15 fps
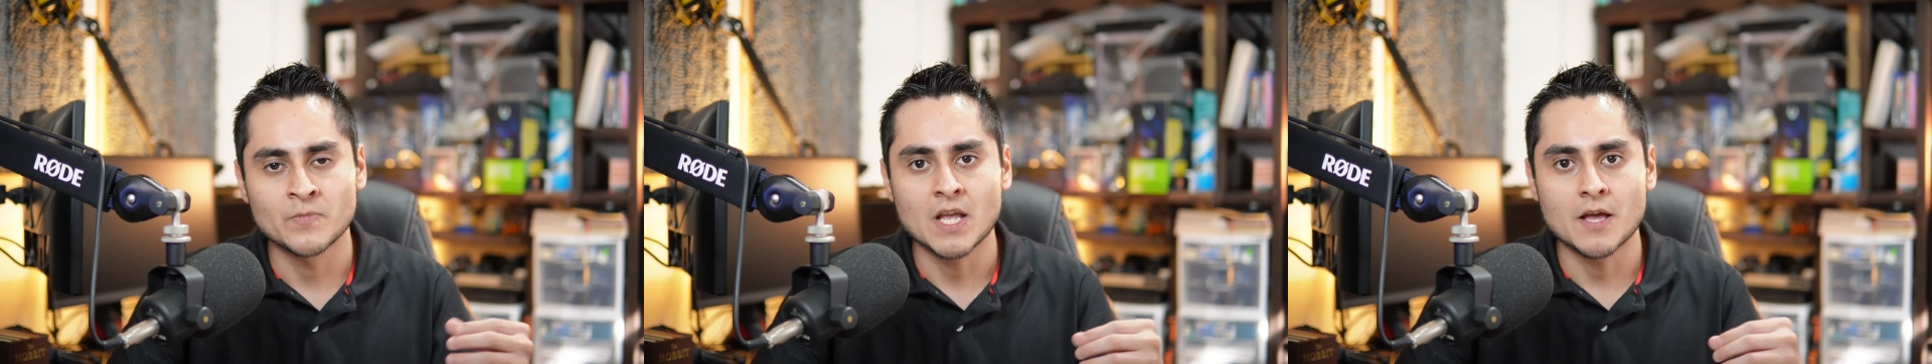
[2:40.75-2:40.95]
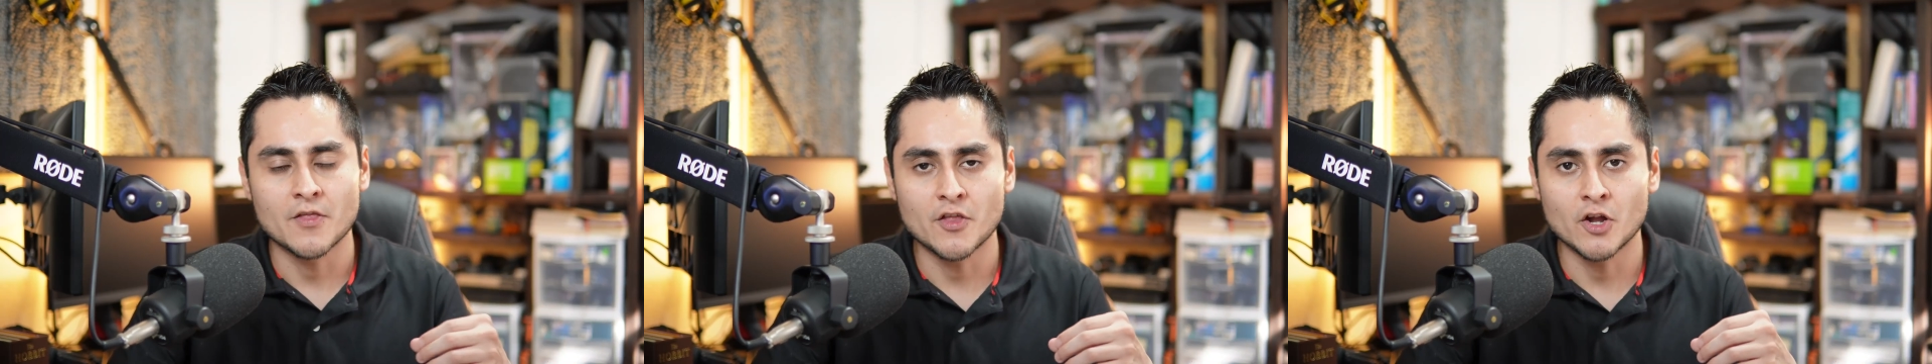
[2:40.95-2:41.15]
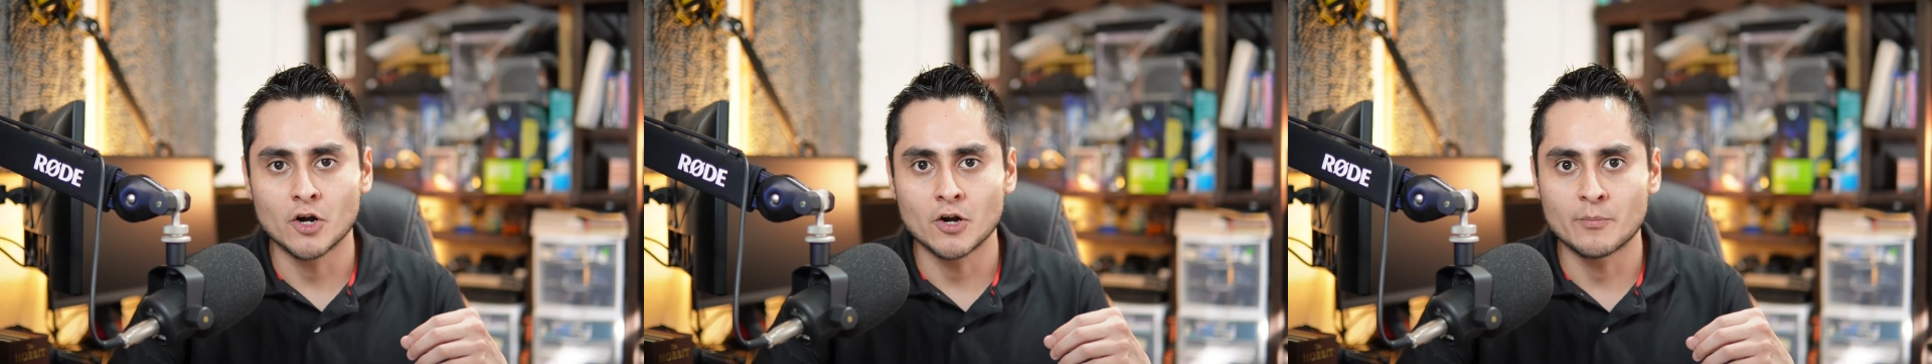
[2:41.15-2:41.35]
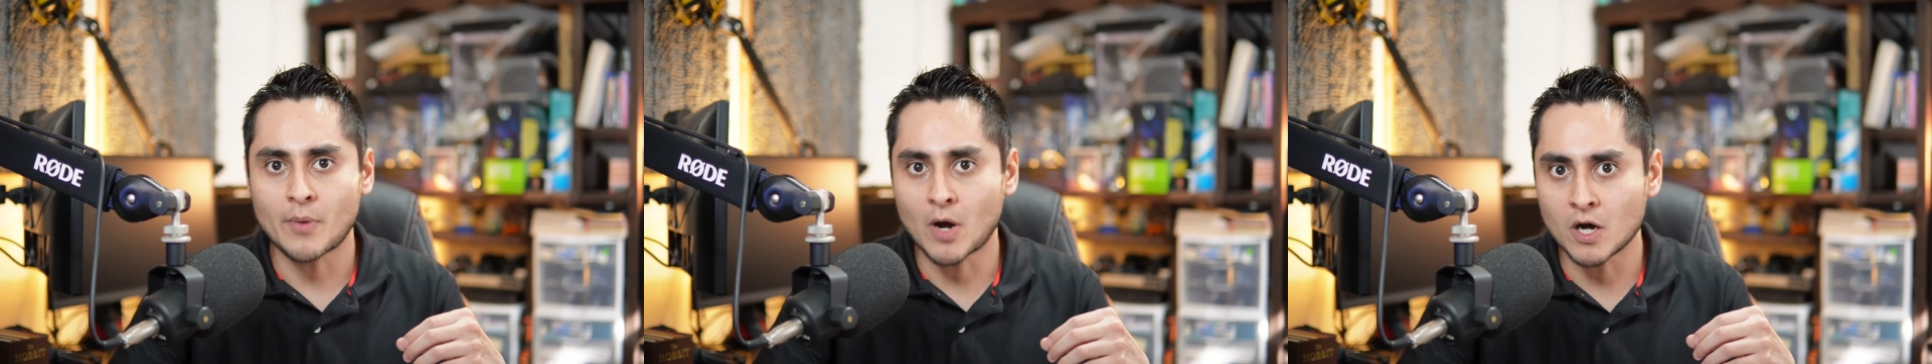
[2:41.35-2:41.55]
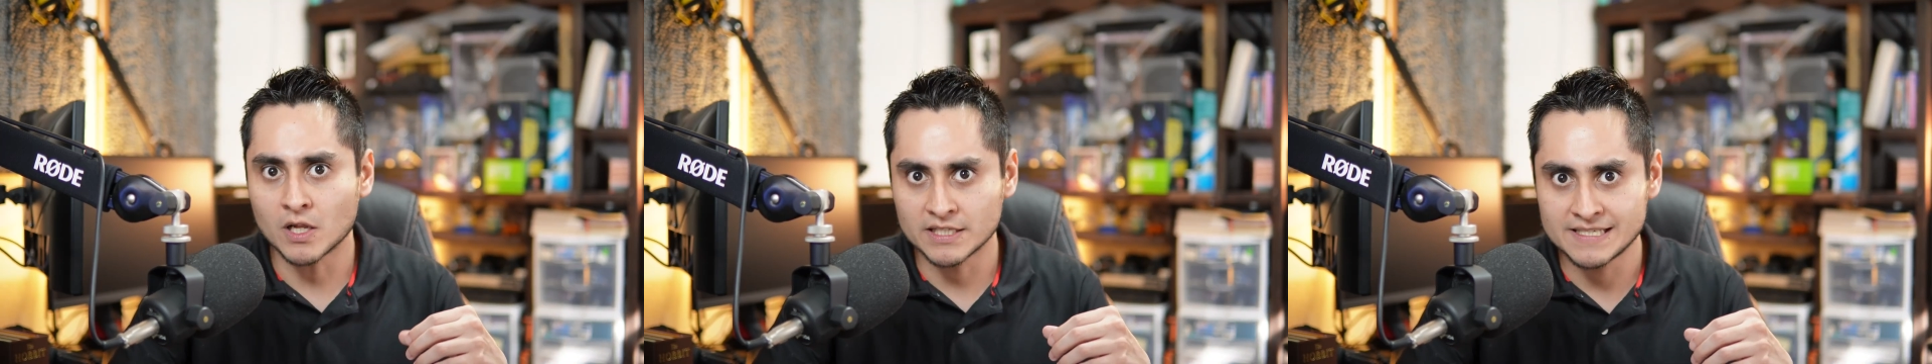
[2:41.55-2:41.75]
their
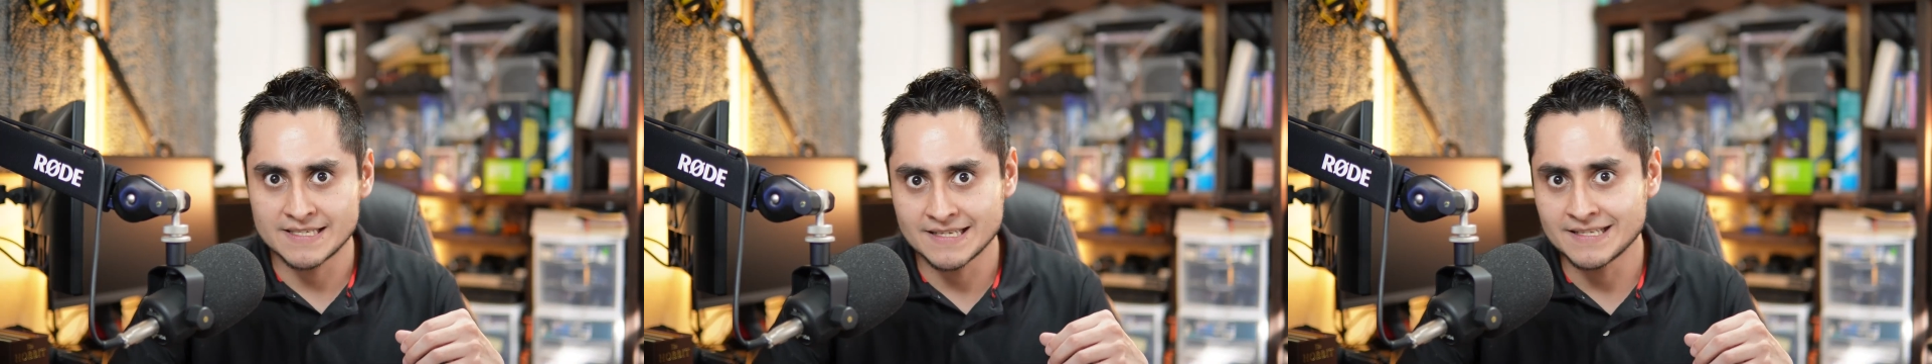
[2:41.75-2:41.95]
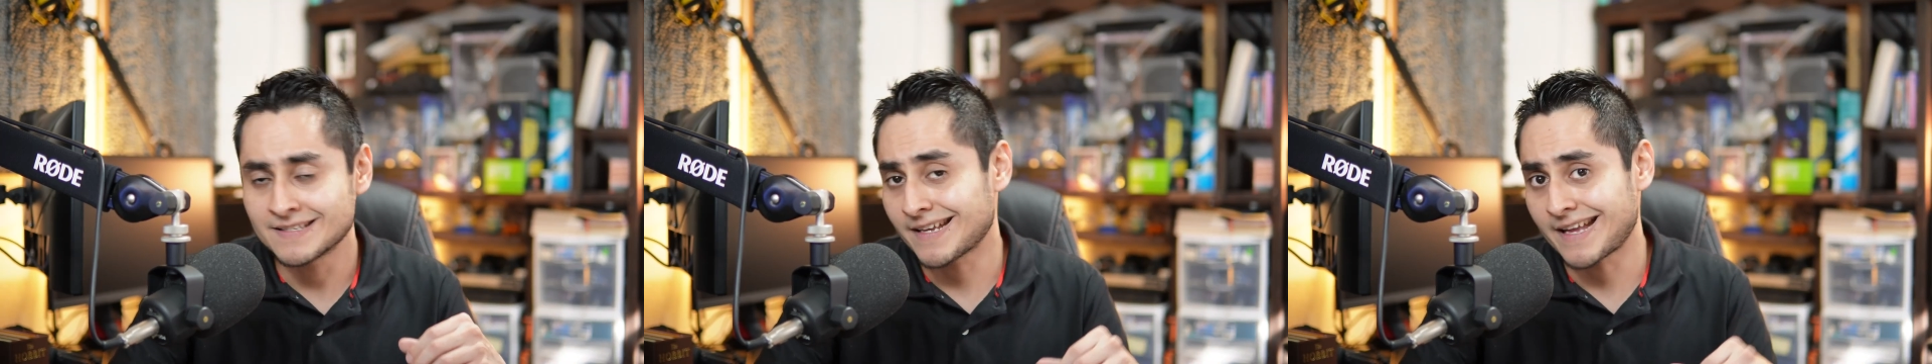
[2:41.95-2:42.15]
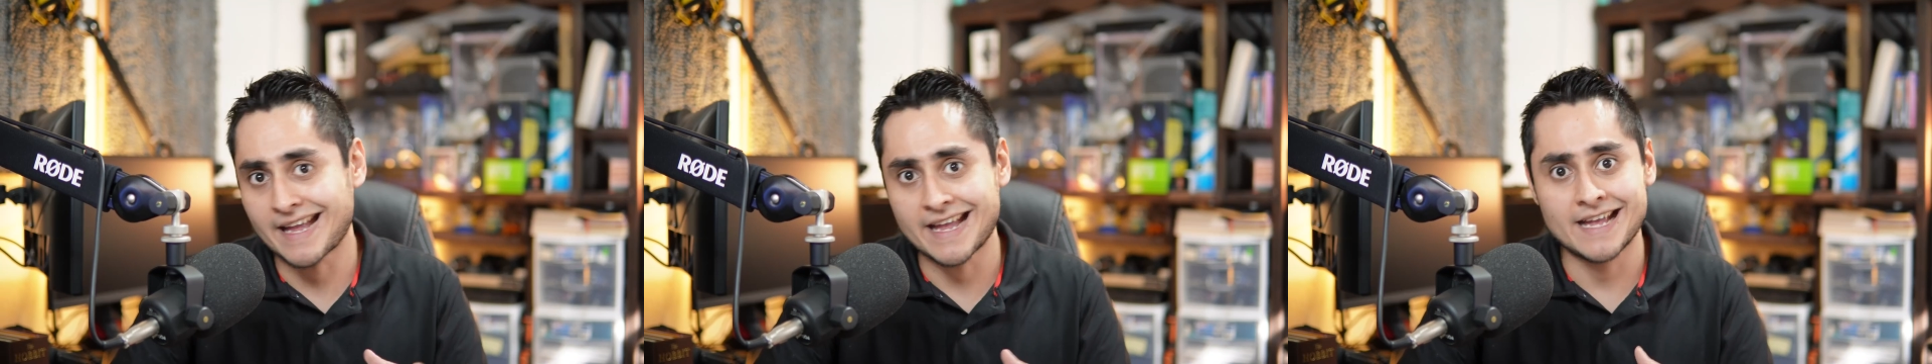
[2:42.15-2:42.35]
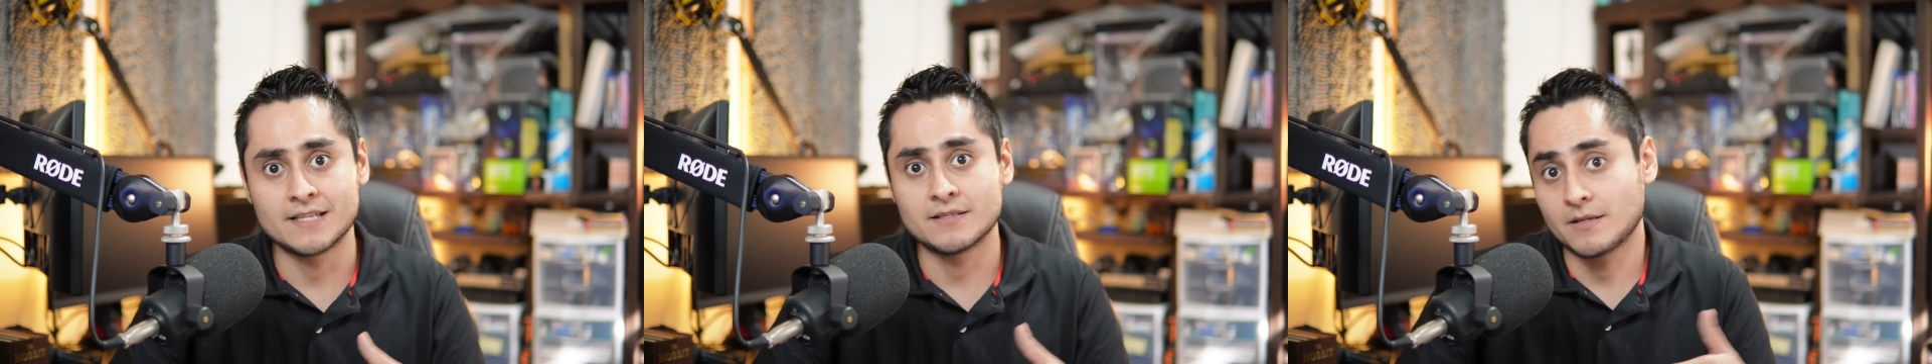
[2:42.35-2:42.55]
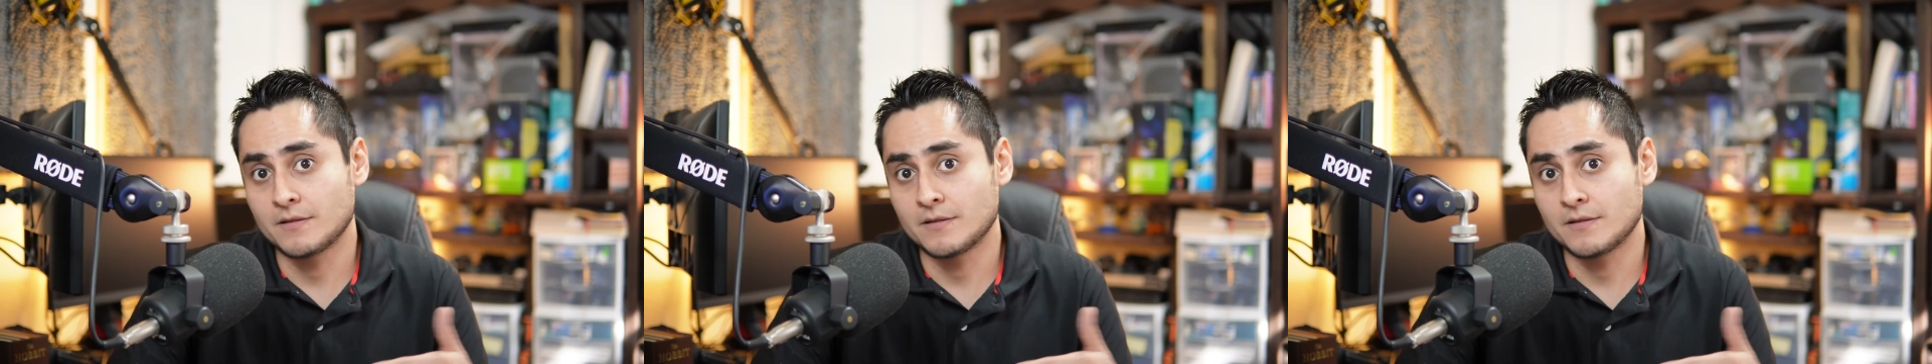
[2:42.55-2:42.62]
policies and